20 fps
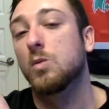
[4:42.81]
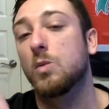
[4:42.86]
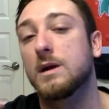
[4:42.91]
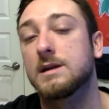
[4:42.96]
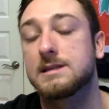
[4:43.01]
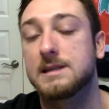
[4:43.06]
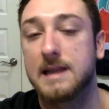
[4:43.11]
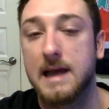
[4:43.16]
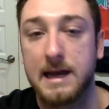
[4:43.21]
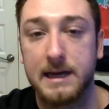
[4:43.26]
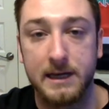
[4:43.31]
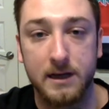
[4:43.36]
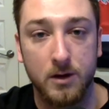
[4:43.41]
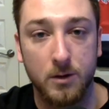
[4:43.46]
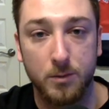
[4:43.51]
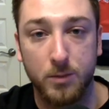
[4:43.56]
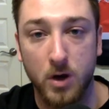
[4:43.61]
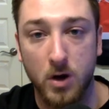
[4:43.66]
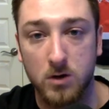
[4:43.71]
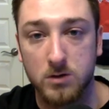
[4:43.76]
Went to that
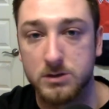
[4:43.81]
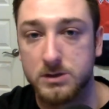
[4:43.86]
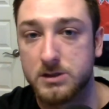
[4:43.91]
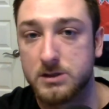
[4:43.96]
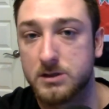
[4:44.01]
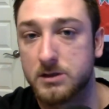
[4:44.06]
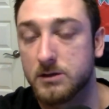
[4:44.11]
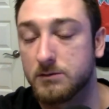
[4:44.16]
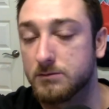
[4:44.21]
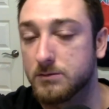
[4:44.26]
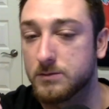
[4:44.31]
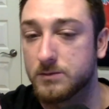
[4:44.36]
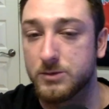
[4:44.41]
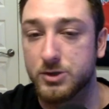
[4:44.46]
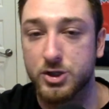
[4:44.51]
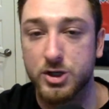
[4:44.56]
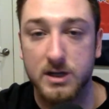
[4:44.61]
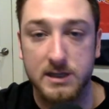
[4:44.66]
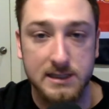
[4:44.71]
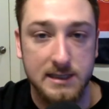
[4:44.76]
near post,
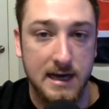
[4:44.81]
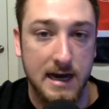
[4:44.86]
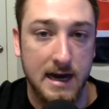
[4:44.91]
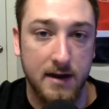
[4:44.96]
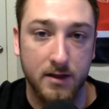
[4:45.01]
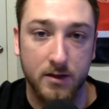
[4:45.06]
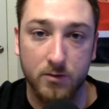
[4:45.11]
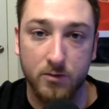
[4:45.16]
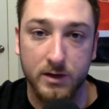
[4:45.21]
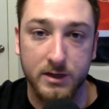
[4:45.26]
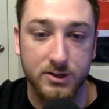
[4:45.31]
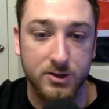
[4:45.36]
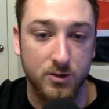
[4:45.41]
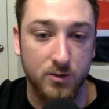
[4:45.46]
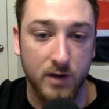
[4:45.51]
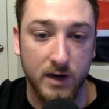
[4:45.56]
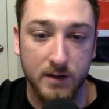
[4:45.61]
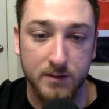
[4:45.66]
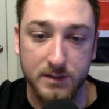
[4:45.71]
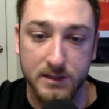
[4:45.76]
just out of the reach of
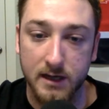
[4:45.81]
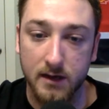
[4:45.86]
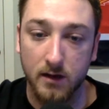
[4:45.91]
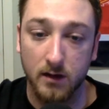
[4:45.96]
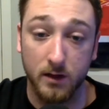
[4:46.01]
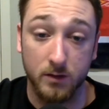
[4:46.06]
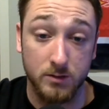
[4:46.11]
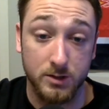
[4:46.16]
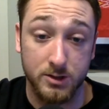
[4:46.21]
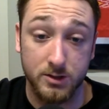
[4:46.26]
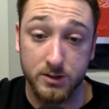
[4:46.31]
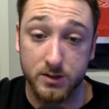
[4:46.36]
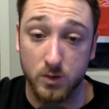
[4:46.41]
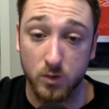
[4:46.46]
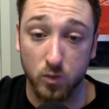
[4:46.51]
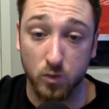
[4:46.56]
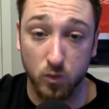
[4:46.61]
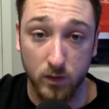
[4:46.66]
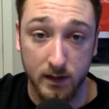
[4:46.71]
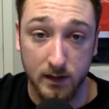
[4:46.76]
Ramsdale. It was just a
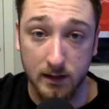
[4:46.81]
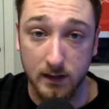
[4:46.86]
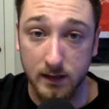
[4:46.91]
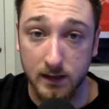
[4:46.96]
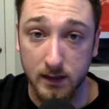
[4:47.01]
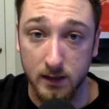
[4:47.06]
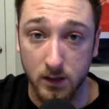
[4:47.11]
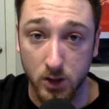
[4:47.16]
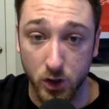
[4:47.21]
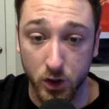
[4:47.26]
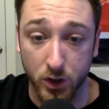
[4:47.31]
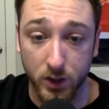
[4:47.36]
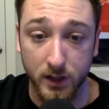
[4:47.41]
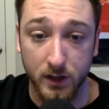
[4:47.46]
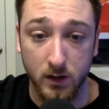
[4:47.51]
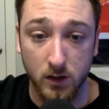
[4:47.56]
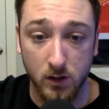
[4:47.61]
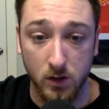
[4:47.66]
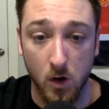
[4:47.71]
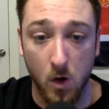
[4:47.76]
really
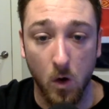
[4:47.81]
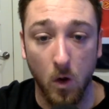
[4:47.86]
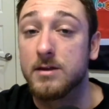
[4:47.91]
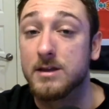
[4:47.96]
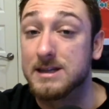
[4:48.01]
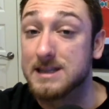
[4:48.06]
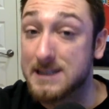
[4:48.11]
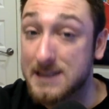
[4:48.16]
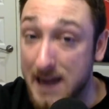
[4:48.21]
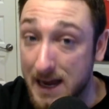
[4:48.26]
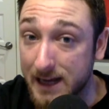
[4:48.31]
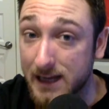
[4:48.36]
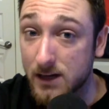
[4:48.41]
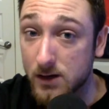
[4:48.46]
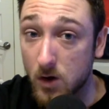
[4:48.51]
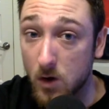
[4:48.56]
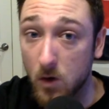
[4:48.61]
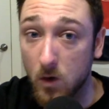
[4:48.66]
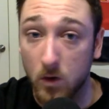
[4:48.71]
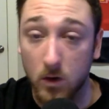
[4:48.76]
good goal. The
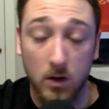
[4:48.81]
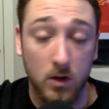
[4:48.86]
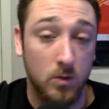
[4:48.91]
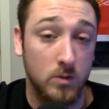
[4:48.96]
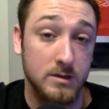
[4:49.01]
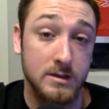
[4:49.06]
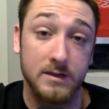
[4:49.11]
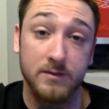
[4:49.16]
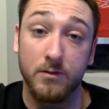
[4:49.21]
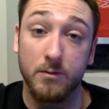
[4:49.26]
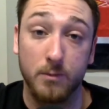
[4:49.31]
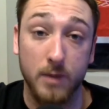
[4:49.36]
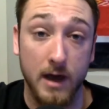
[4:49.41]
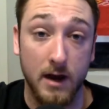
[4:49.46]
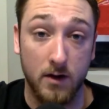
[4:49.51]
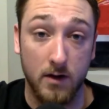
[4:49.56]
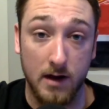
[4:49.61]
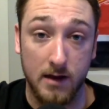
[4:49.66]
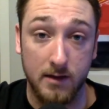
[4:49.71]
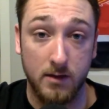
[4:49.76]
second goal was even
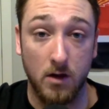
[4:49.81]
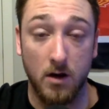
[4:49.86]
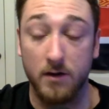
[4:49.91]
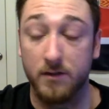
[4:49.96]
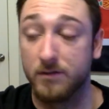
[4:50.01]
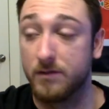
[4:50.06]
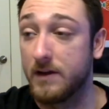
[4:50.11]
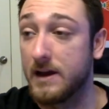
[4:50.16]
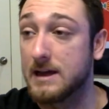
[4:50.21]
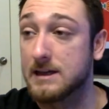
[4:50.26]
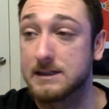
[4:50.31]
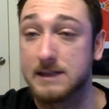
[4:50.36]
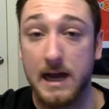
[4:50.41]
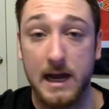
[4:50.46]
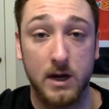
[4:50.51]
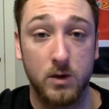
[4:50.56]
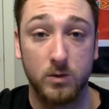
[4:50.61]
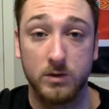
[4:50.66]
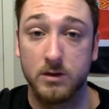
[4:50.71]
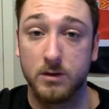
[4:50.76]
better, I thought. Van
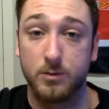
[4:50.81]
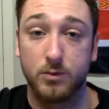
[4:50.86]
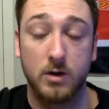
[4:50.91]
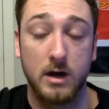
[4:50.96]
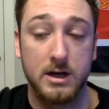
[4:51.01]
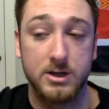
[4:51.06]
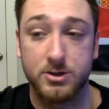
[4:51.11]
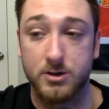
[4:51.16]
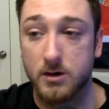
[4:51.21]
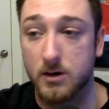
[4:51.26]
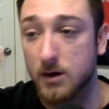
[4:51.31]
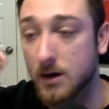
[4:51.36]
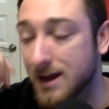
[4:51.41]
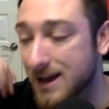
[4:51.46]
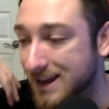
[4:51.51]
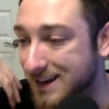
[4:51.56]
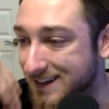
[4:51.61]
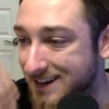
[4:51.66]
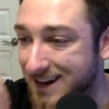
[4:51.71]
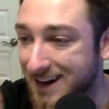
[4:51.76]
Dijk with the pressure,
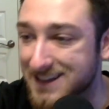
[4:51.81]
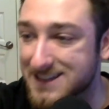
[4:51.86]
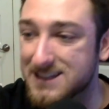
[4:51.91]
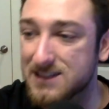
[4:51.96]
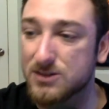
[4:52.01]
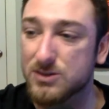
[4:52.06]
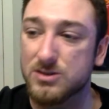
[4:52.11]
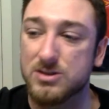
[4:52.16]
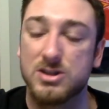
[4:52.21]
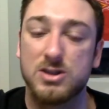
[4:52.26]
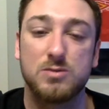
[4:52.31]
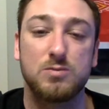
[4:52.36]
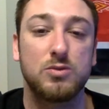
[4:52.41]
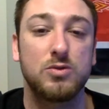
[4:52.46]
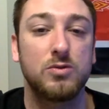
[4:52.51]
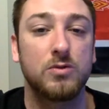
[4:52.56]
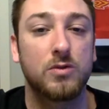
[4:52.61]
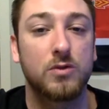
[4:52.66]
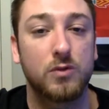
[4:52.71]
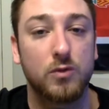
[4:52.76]
nice little
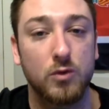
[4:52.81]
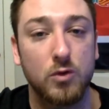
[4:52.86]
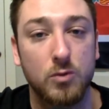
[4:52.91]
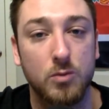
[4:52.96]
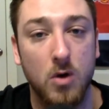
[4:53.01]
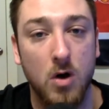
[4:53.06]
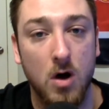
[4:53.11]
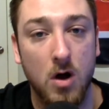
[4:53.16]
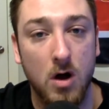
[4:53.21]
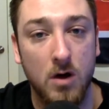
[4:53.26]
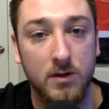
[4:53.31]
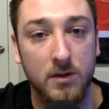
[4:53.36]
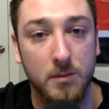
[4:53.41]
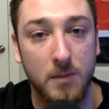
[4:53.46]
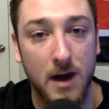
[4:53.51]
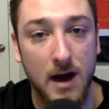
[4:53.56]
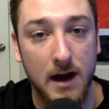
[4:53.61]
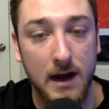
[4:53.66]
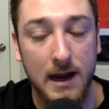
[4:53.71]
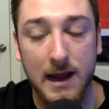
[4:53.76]
smooth through ball to
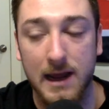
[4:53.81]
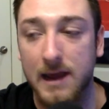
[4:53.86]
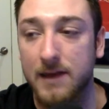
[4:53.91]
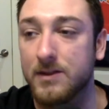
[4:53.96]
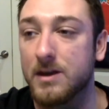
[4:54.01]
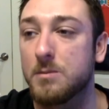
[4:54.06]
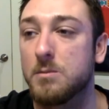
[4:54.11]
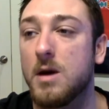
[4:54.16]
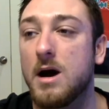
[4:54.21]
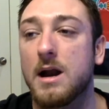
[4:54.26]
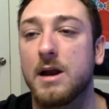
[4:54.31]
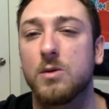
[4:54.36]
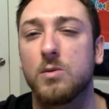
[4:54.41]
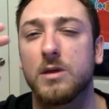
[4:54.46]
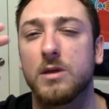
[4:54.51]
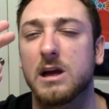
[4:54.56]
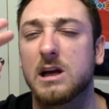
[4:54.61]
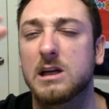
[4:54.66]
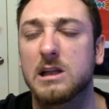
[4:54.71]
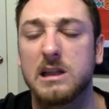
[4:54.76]
Mane, and then Mane
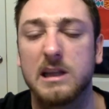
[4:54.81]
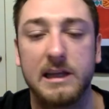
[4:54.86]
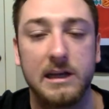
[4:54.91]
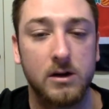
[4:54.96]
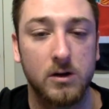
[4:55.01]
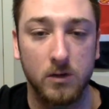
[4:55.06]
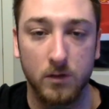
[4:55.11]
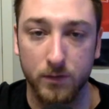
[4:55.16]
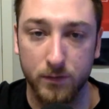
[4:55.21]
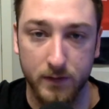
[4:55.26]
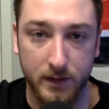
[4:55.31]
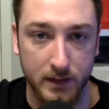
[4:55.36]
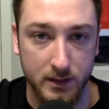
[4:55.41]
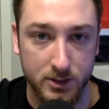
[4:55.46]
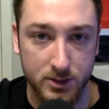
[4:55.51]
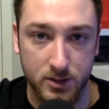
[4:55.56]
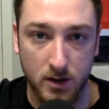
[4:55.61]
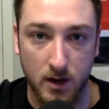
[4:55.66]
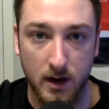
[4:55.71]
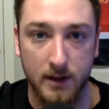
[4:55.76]
with a clinical
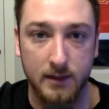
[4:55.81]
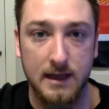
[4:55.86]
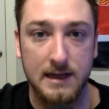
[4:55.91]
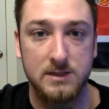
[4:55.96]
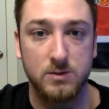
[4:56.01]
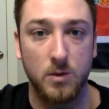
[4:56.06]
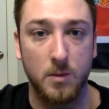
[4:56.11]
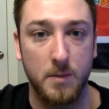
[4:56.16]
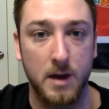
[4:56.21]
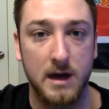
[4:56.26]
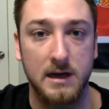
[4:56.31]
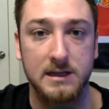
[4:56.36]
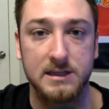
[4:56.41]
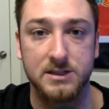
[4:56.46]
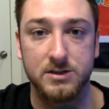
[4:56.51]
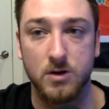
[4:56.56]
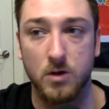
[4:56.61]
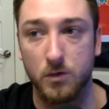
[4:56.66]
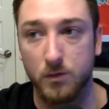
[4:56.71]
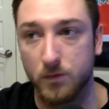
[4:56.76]
finish. All right, that's what
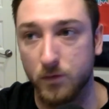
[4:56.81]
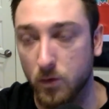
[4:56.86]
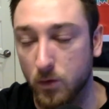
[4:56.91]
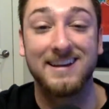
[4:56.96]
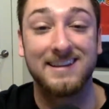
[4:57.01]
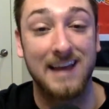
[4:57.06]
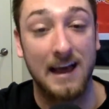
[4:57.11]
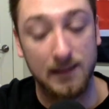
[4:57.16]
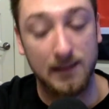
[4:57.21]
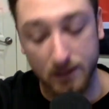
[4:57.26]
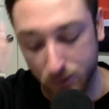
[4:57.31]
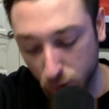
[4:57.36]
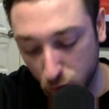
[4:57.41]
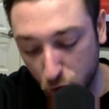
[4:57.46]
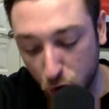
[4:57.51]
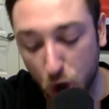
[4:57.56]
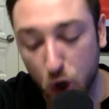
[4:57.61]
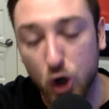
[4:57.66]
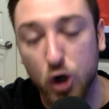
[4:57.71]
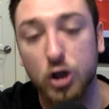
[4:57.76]
Mane's known for. That little
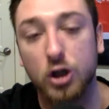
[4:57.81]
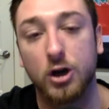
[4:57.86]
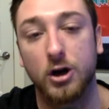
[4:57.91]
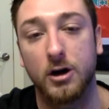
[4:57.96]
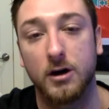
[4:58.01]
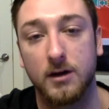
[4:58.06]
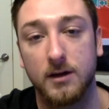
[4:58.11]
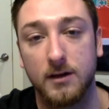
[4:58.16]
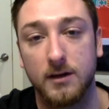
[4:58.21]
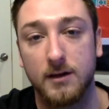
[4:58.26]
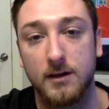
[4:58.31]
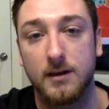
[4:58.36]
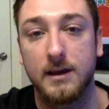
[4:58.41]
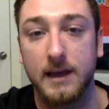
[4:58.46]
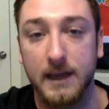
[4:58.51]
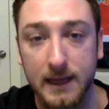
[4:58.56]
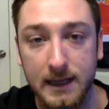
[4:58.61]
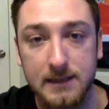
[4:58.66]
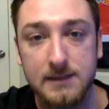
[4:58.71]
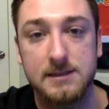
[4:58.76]
curler
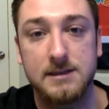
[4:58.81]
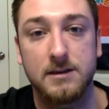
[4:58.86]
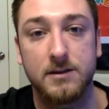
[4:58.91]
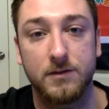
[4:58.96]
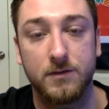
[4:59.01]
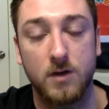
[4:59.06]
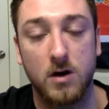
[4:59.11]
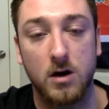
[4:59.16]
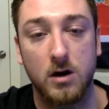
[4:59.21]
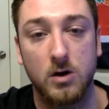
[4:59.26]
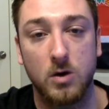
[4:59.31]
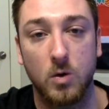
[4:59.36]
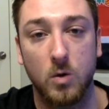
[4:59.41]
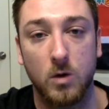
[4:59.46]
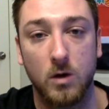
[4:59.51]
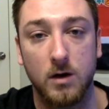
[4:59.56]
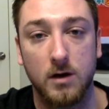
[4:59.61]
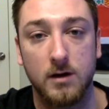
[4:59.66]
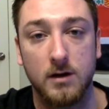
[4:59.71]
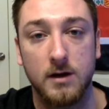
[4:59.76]
into the far
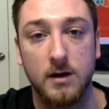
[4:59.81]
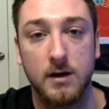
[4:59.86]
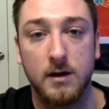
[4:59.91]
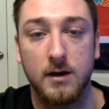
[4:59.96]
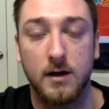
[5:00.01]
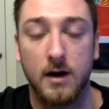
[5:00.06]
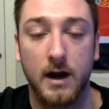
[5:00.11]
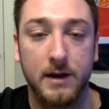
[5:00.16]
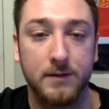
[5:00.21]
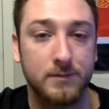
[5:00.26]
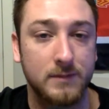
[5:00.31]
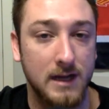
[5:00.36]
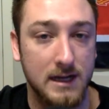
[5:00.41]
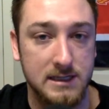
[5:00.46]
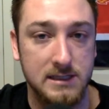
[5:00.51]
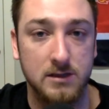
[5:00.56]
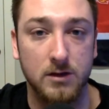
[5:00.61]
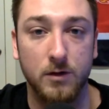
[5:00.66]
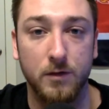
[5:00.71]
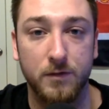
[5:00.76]
corner. All right,
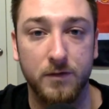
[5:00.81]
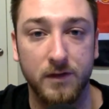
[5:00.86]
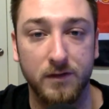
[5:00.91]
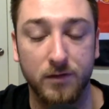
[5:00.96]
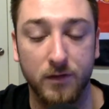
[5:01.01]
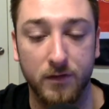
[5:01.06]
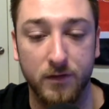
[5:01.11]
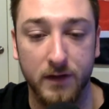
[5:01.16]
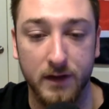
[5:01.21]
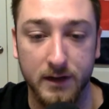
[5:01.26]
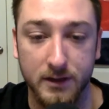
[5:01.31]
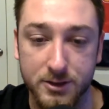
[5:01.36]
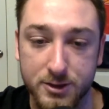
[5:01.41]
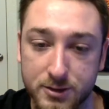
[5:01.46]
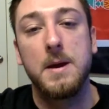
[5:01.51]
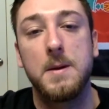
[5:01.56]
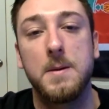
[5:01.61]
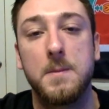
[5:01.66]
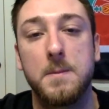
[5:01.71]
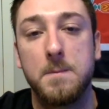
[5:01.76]
nice little FIFA finish.